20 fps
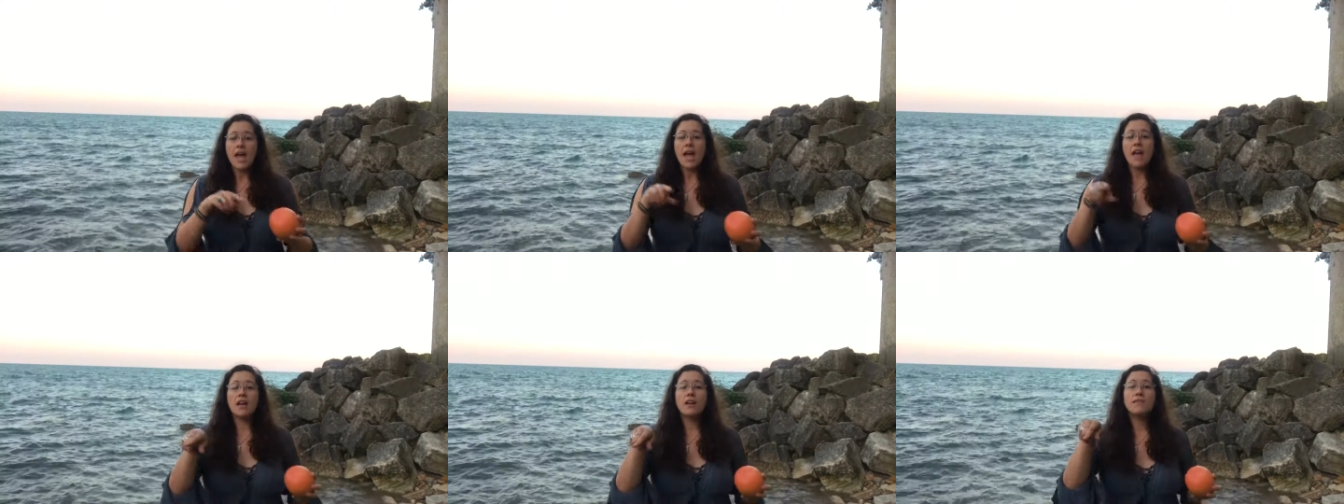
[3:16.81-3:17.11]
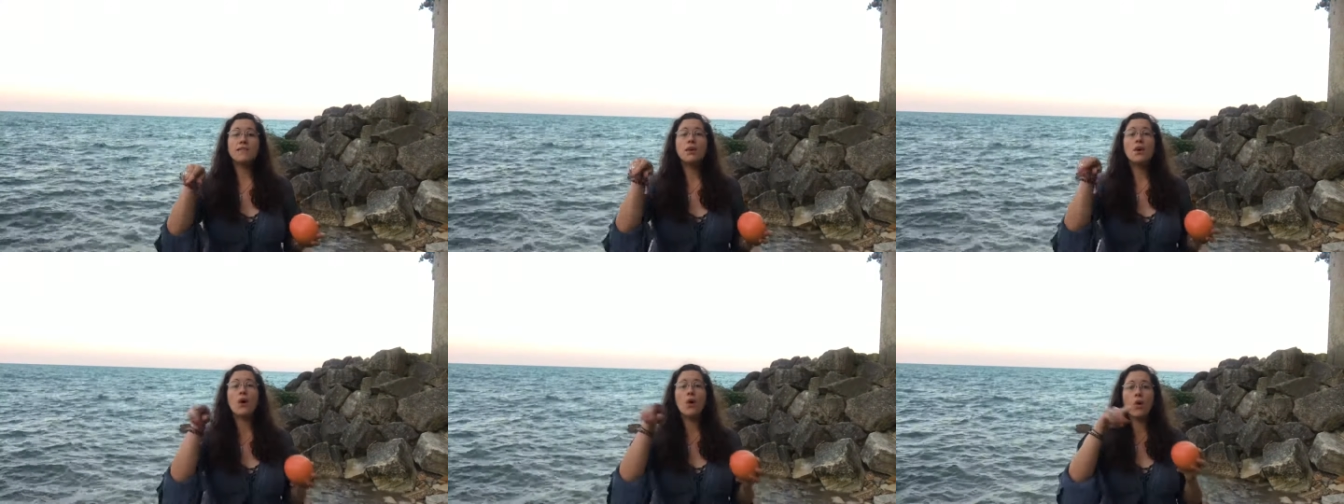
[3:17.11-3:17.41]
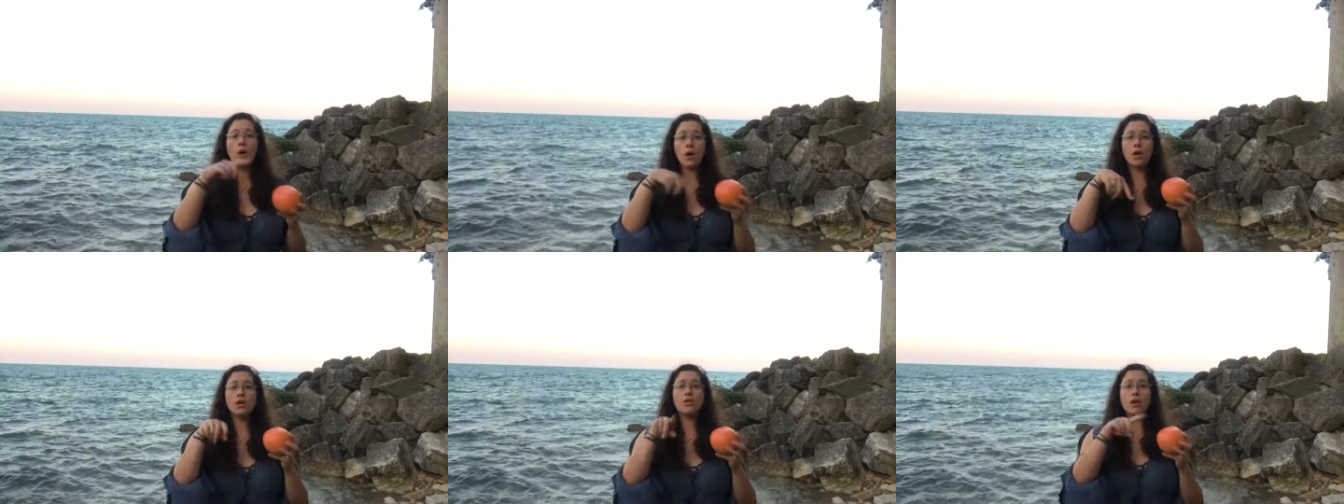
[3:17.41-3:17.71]
And if your
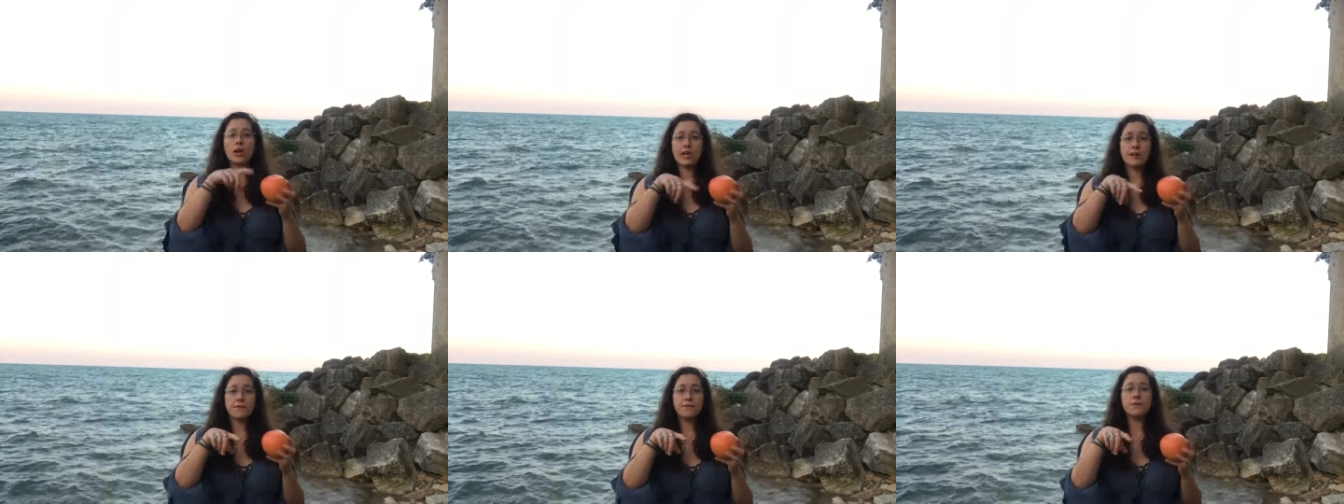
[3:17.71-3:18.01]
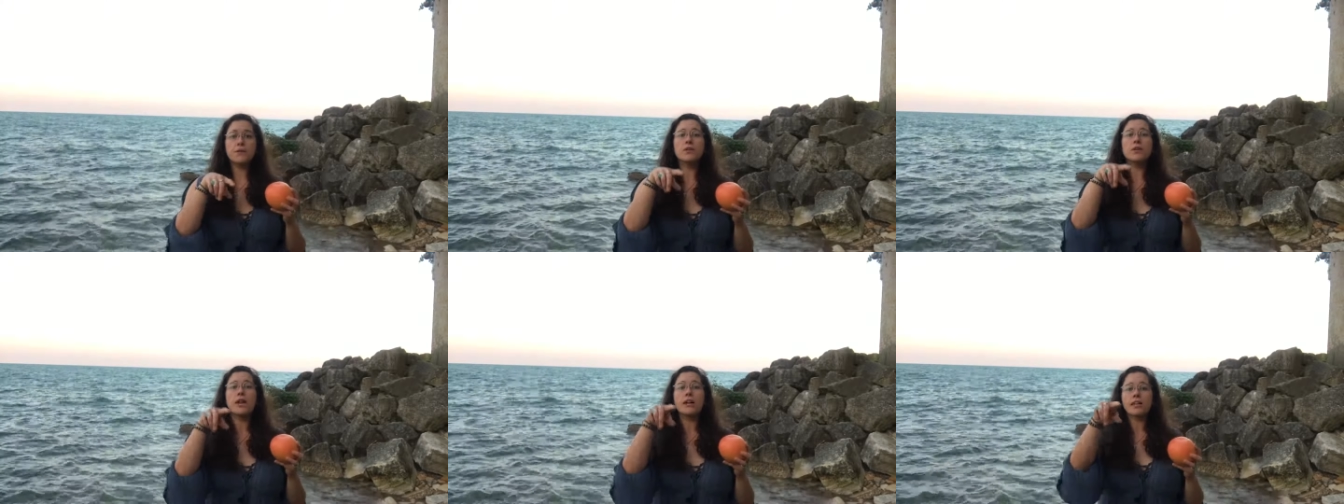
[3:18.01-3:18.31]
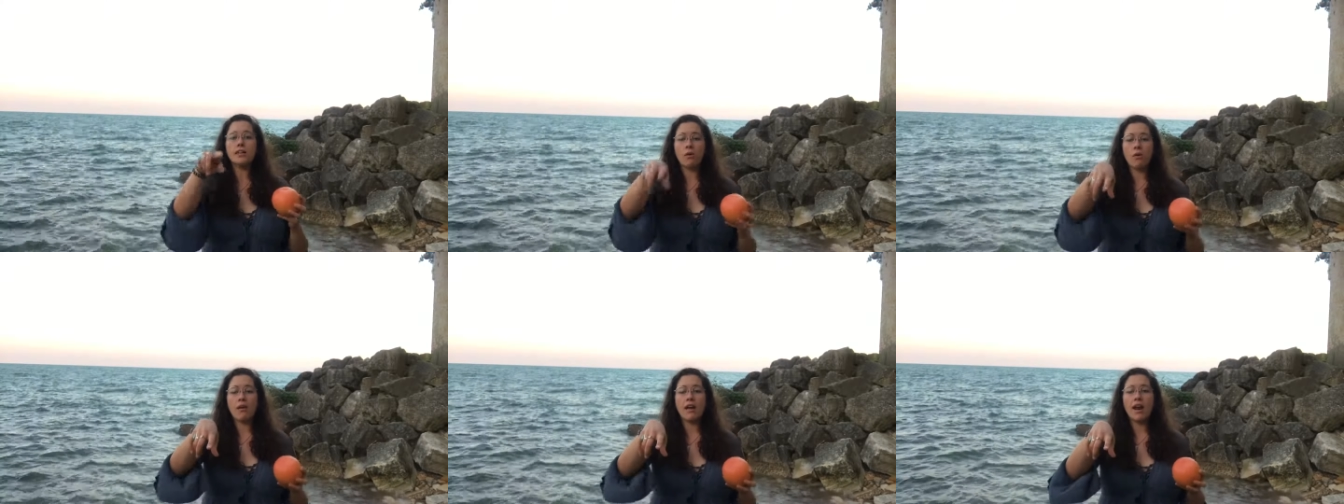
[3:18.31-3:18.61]
whole grapefruit,
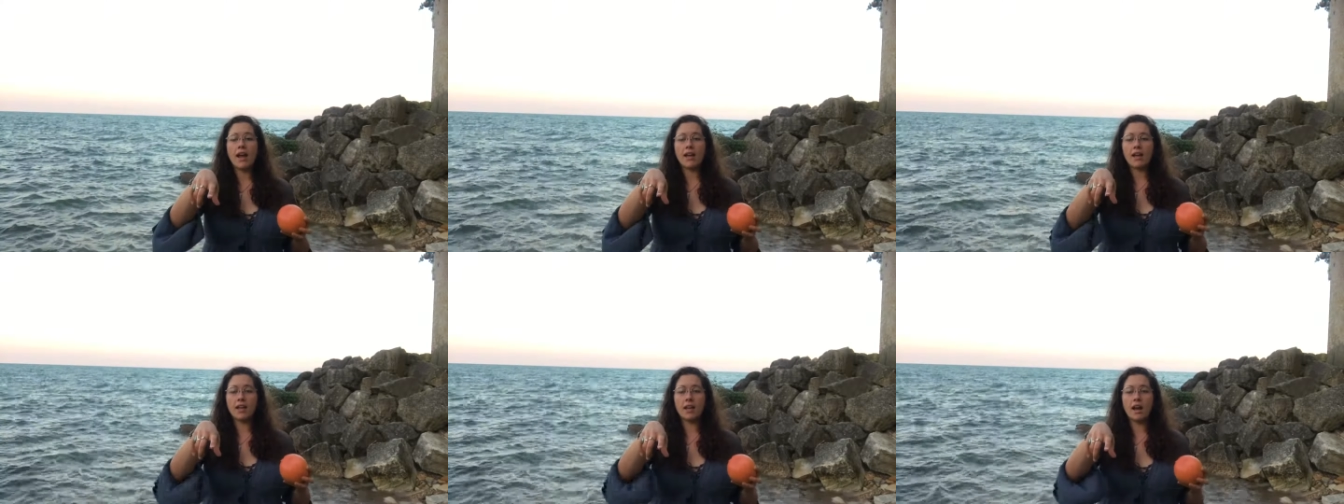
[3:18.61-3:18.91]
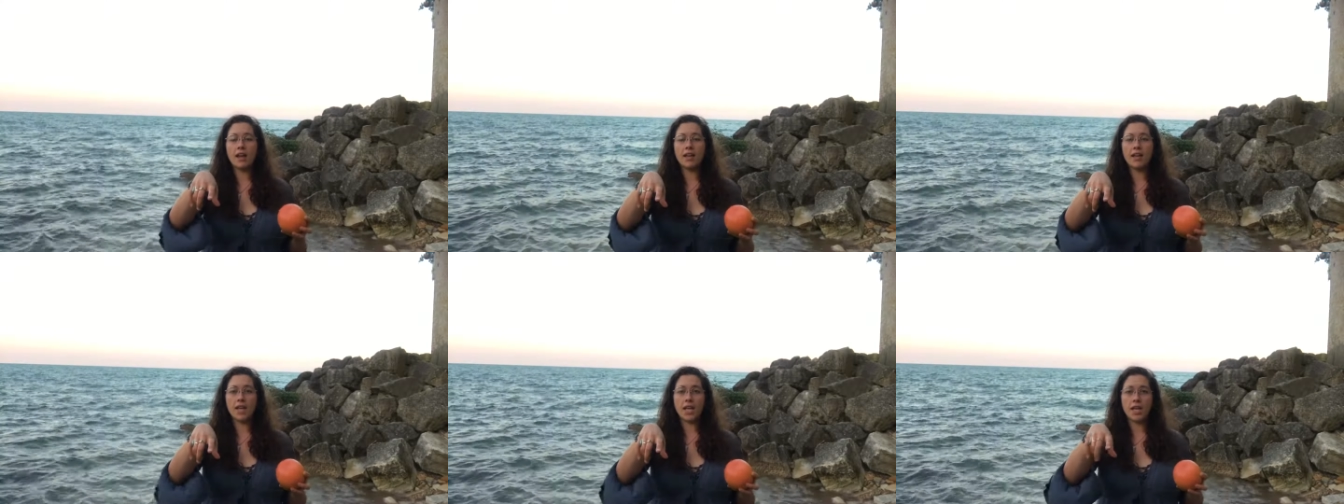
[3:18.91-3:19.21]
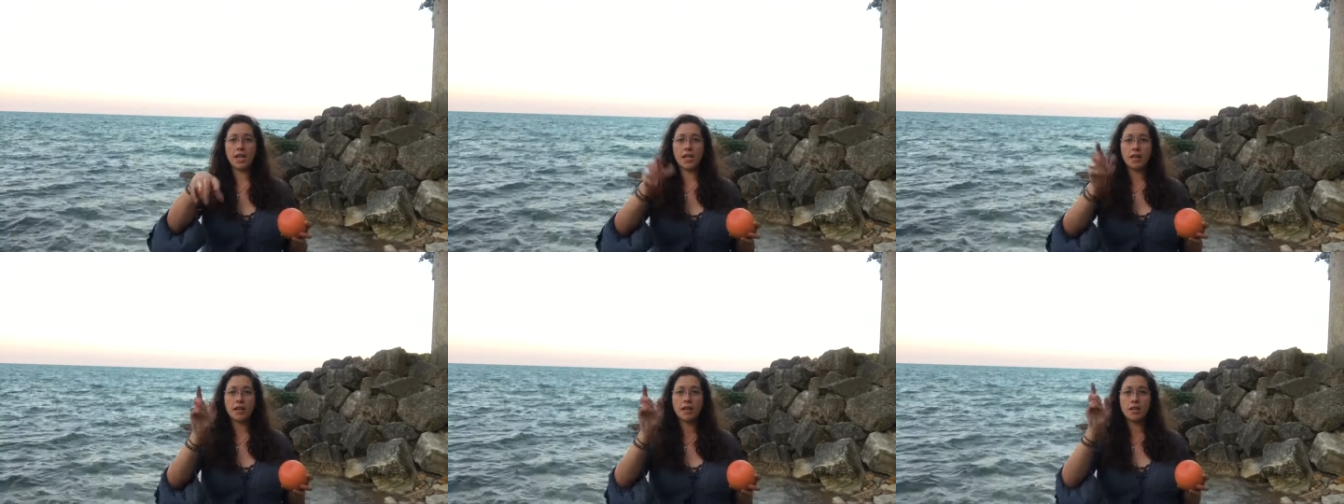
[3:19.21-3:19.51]
like the one I cut
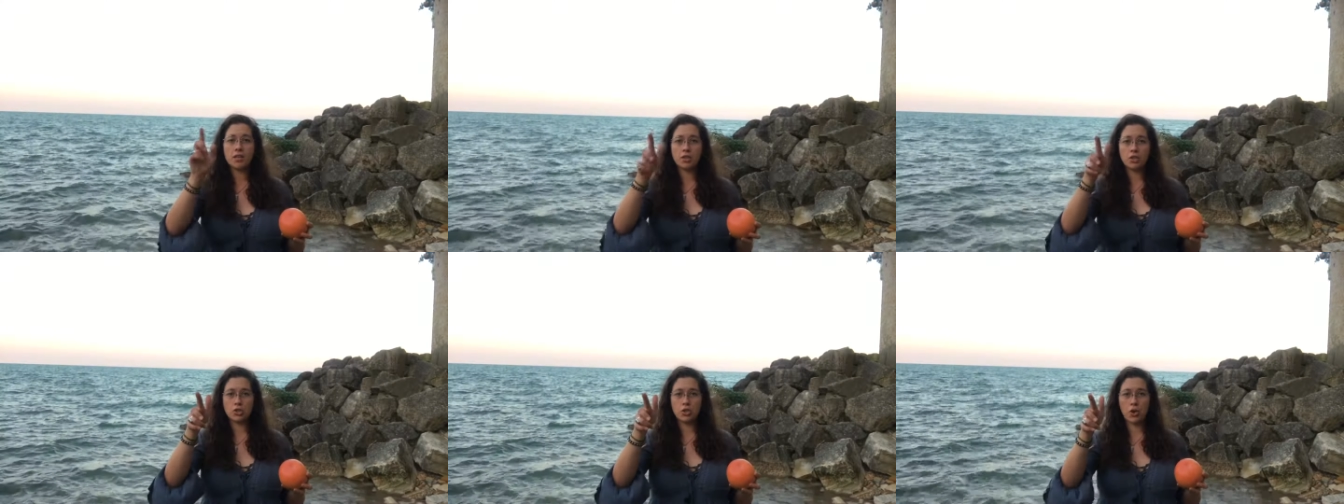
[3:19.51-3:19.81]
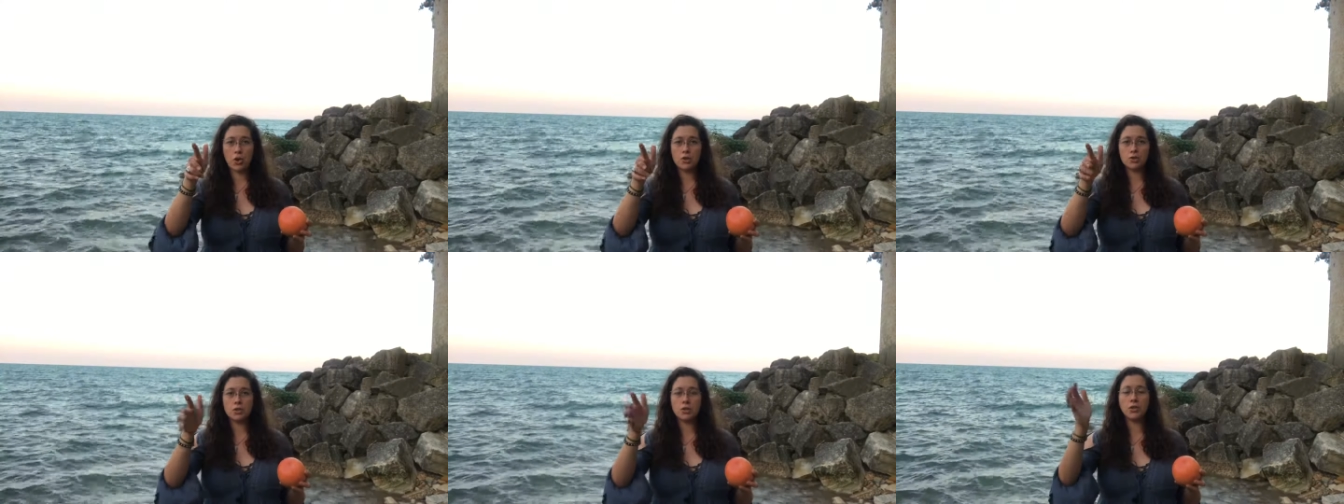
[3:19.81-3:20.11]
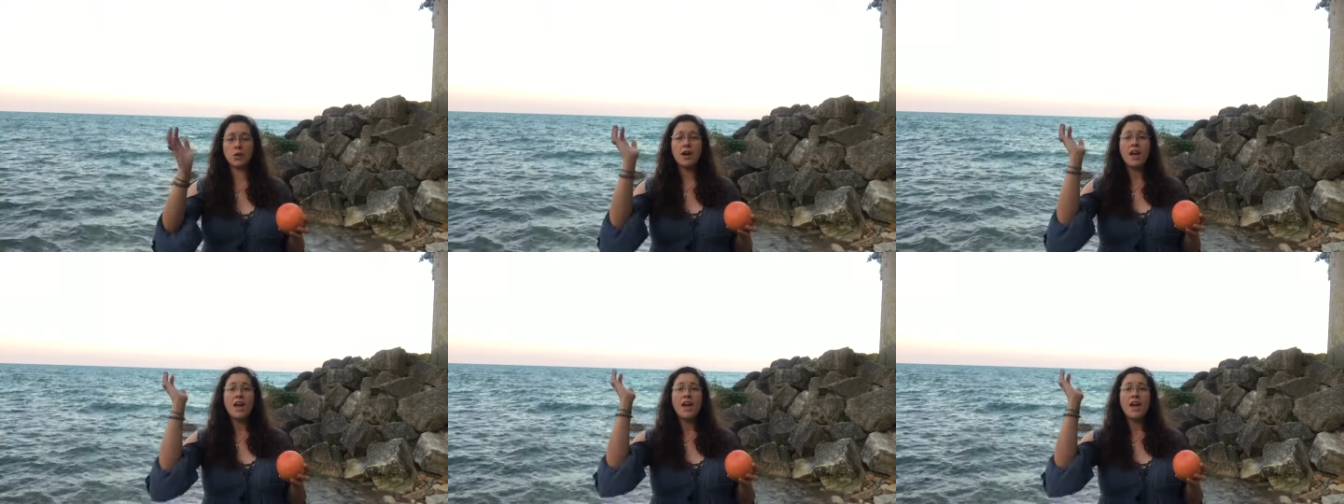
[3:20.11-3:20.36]
here and showed you,